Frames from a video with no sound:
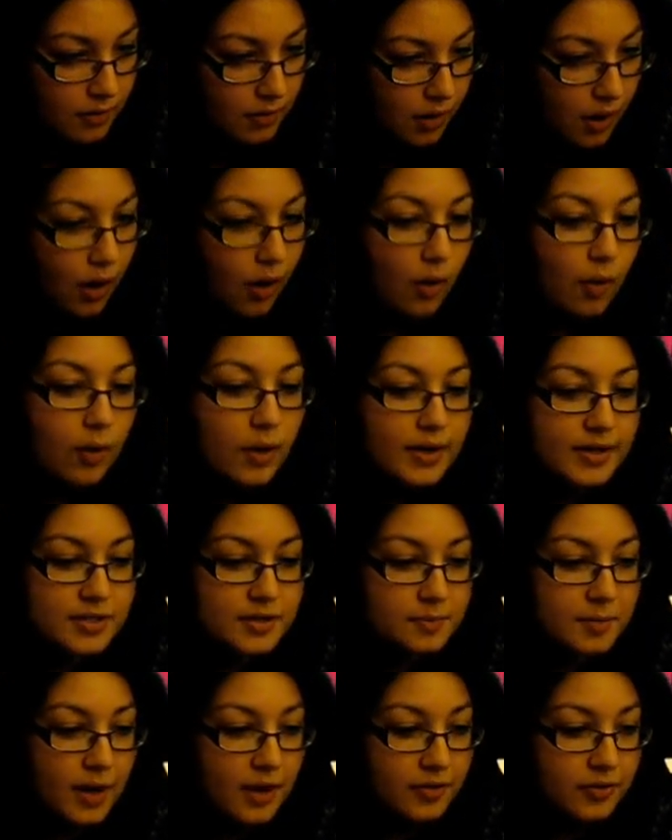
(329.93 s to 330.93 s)
Oh, his
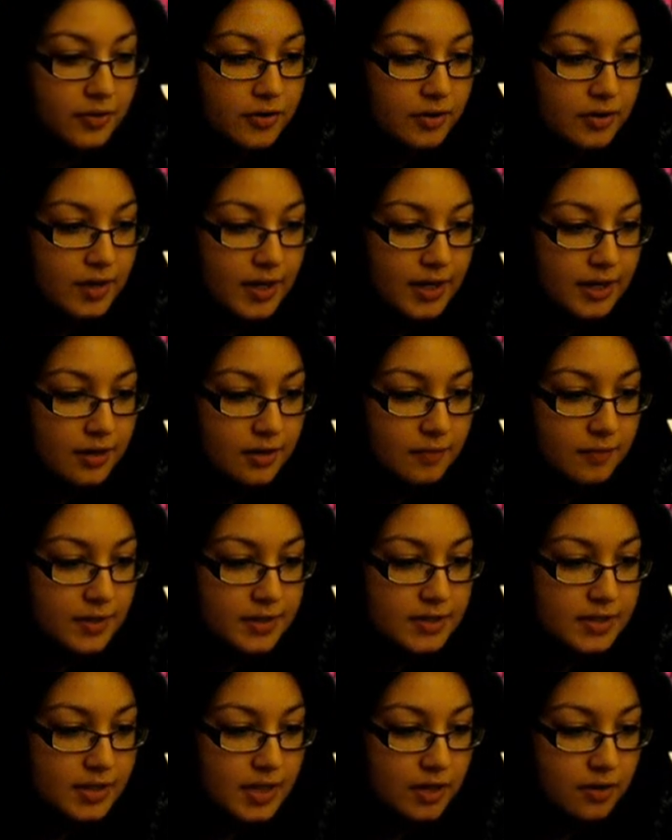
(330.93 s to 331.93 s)
mother, an
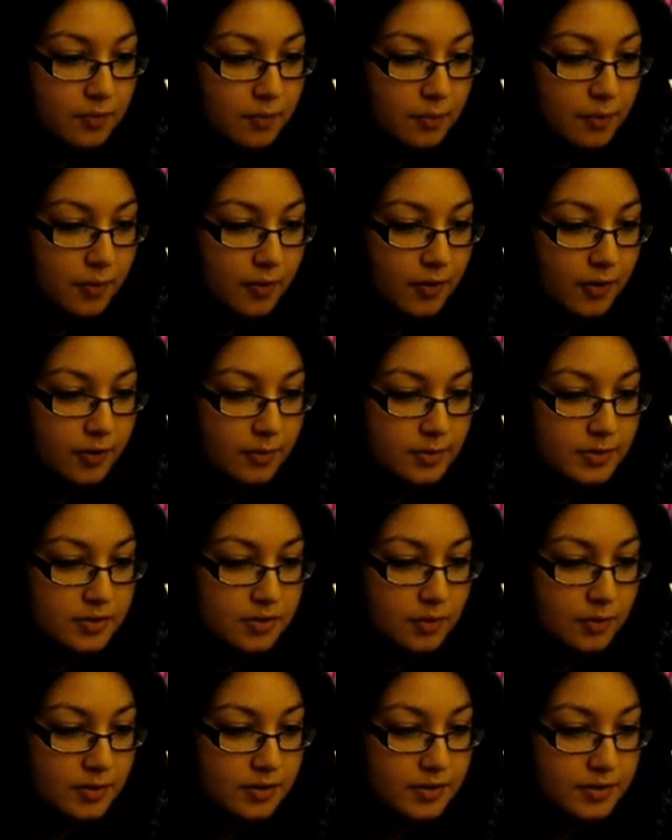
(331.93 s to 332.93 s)
investigative reporter, was
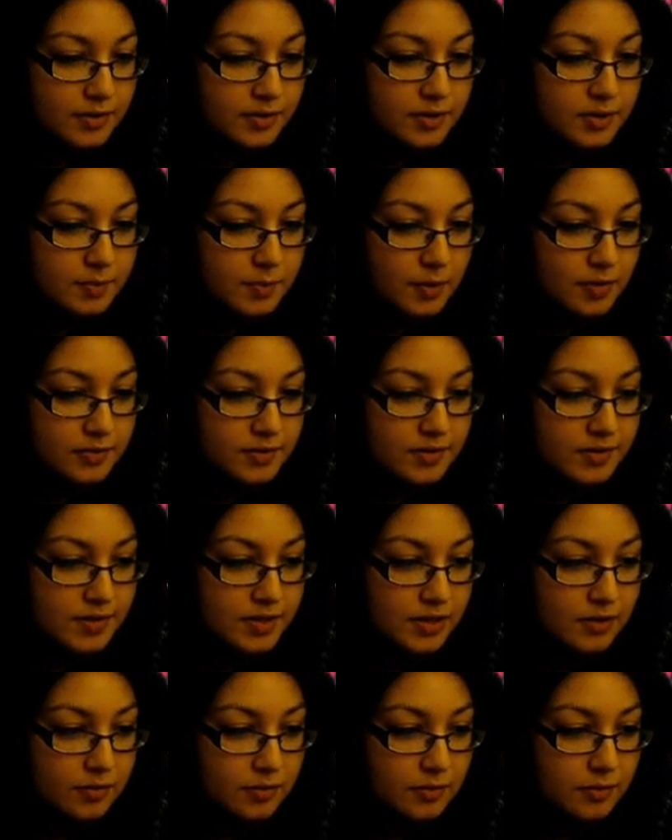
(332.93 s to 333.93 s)
going to expose a
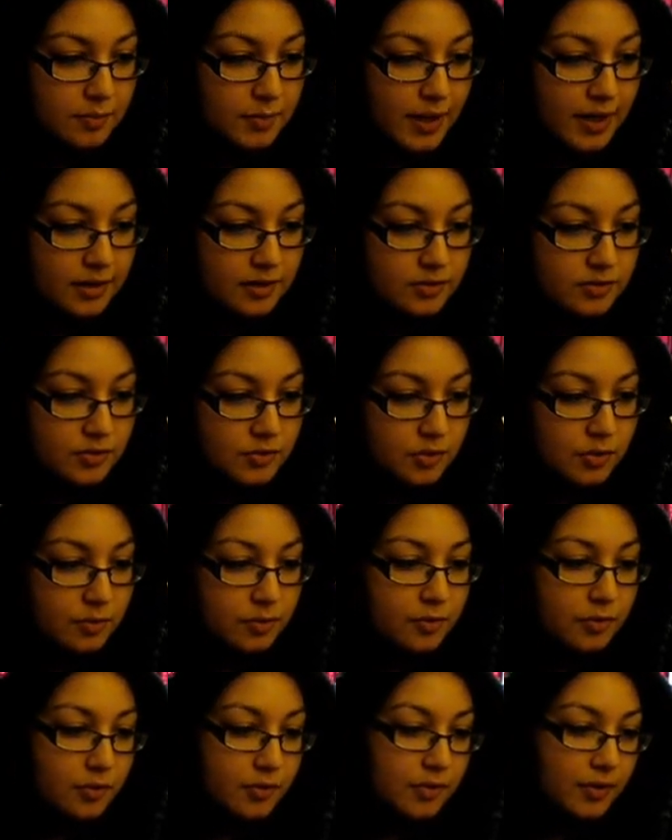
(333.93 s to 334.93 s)
secret mind control
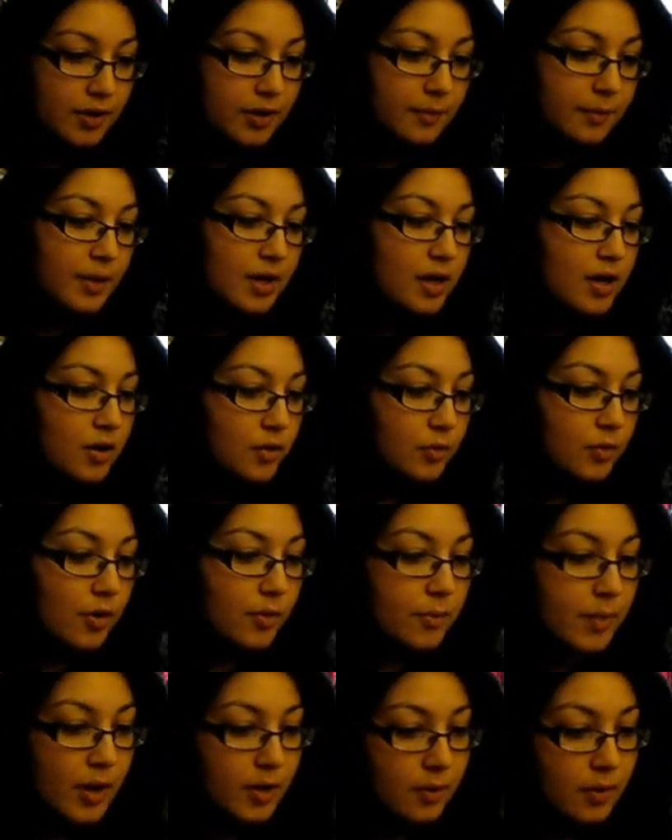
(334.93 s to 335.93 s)
program
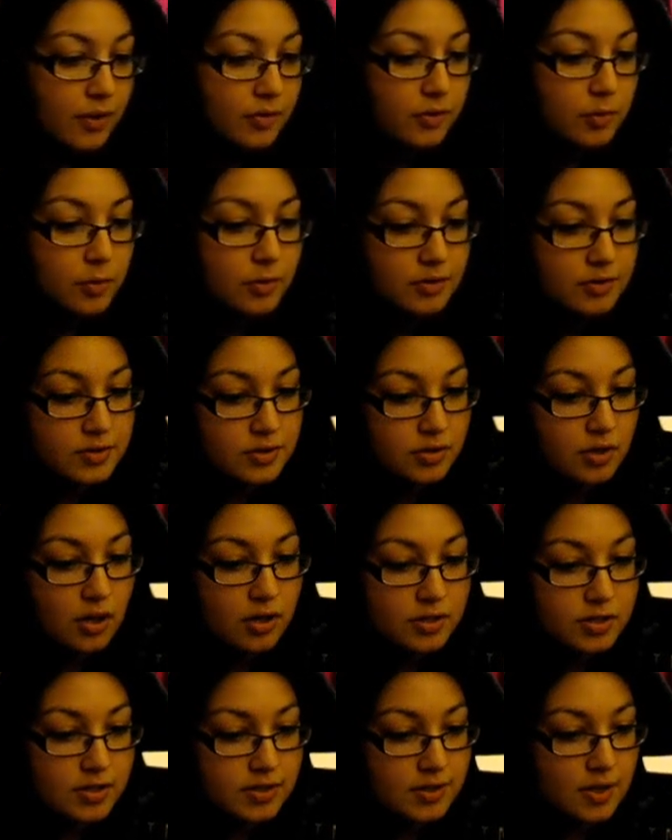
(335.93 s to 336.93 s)
run by one of the world's
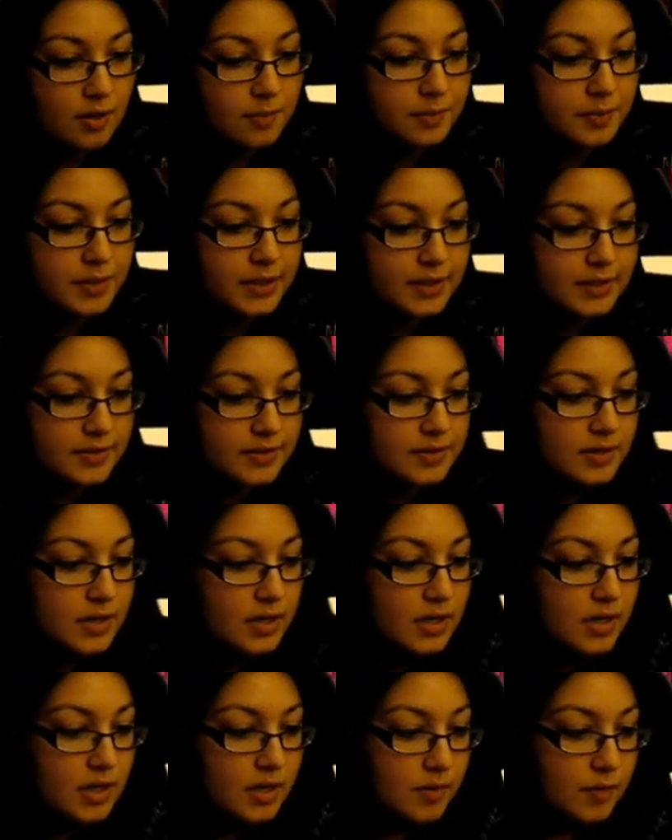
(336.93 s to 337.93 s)
largest companies.
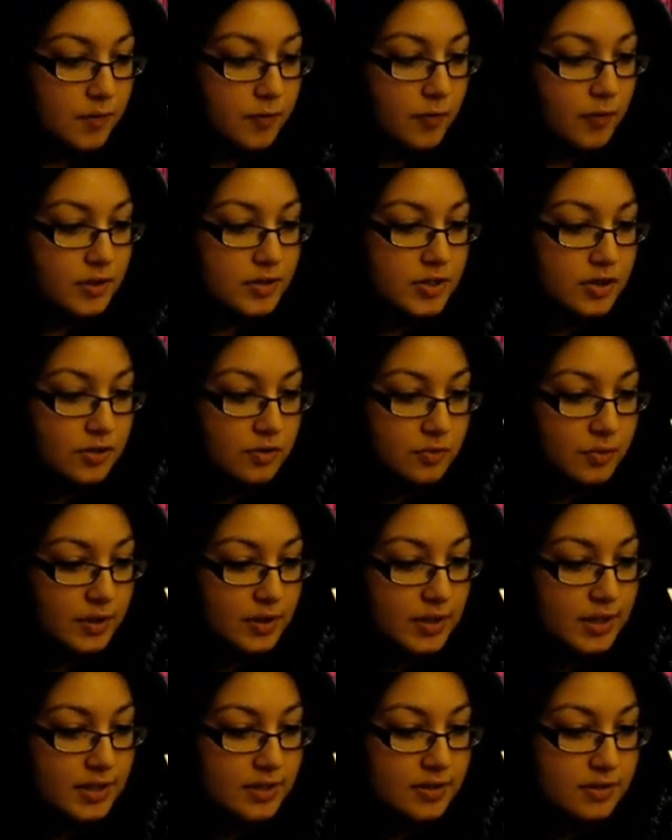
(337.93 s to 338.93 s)
Before she could
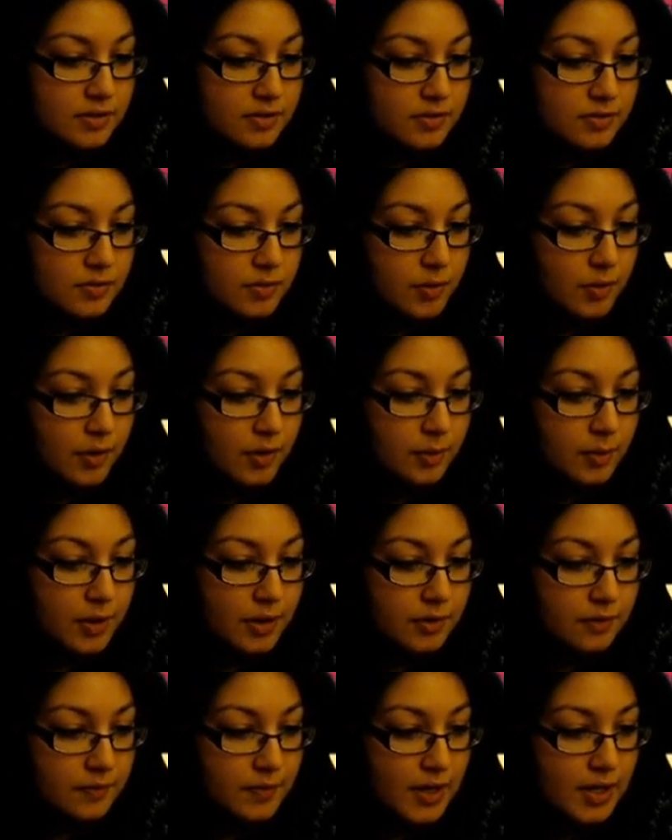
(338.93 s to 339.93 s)
release the story, what
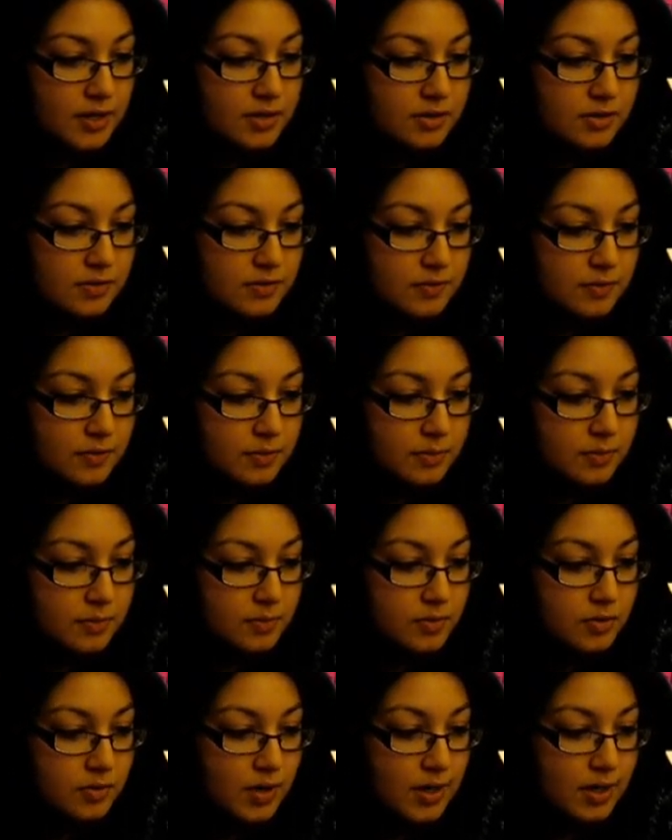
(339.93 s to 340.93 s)
if agents from
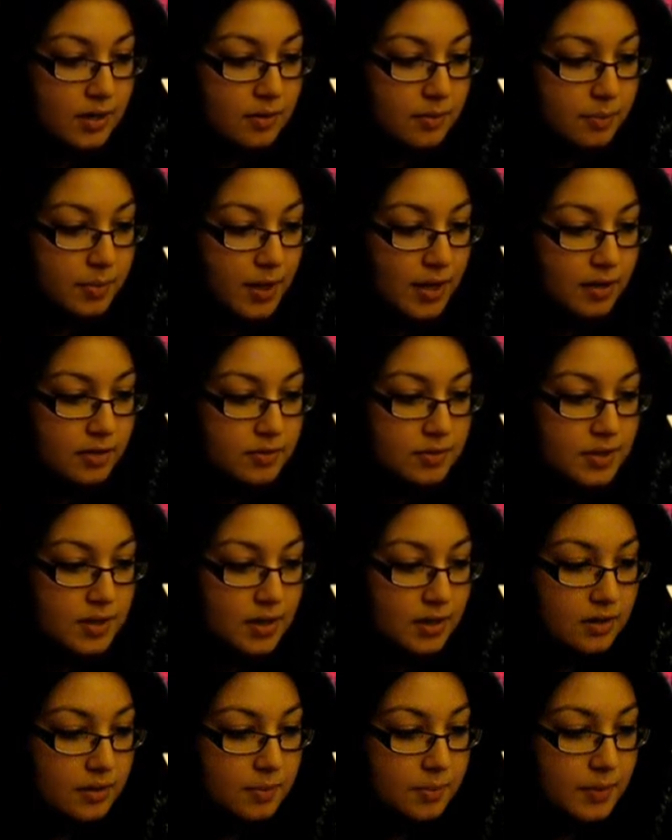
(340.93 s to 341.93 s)
Trident
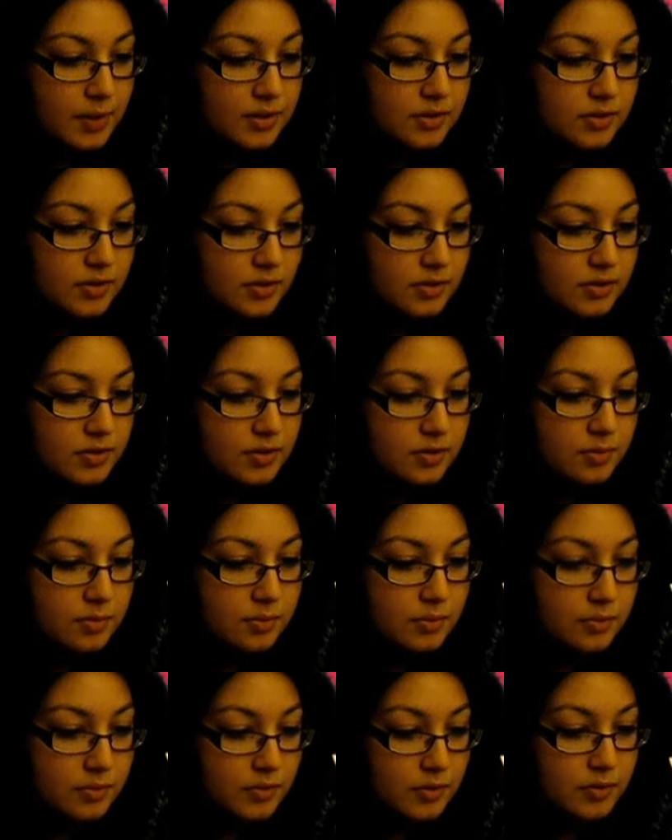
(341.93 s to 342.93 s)
Biotech made sure she
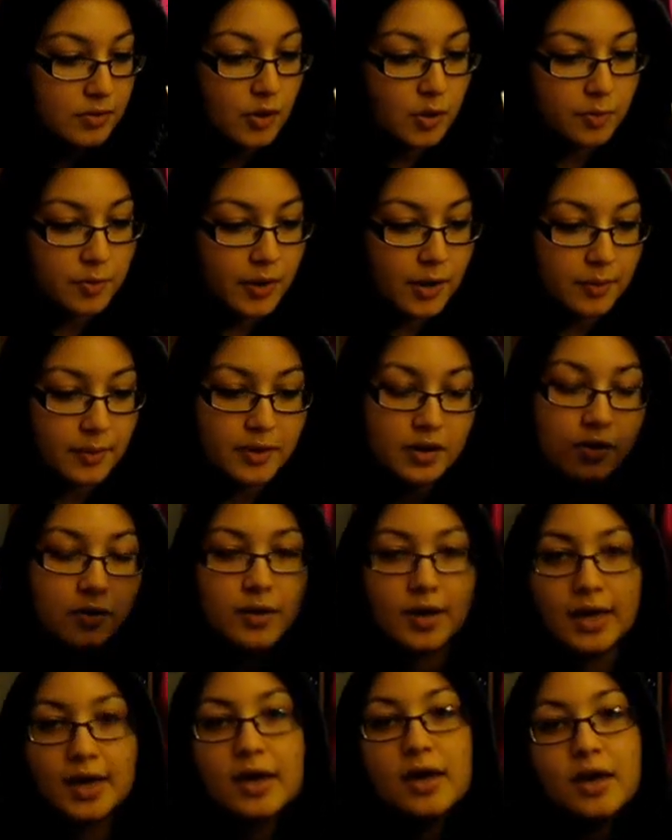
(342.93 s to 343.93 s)
couldn't go public? Okay,